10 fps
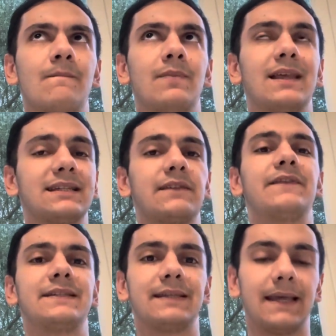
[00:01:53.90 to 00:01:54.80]
less
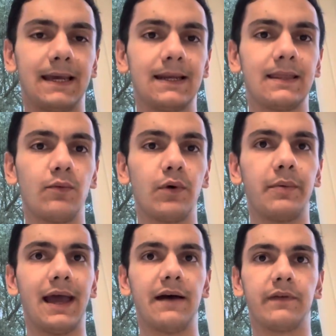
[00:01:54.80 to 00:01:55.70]
sophisticated than what we
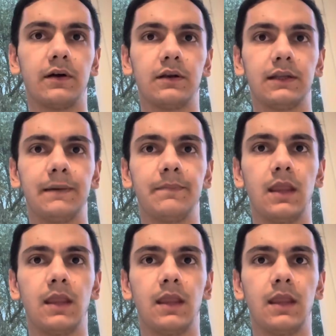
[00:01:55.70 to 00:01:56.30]
have currently.